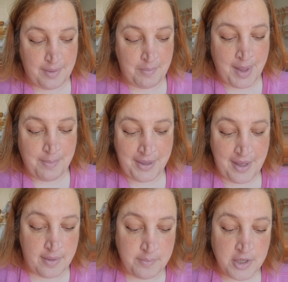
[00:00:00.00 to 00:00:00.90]
might
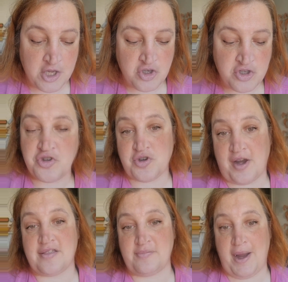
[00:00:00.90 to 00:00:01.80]
become too
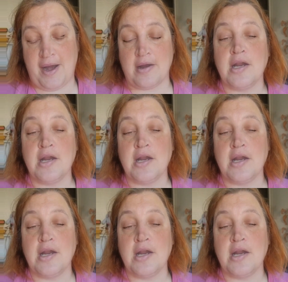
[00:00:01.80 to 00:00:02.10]
transparent.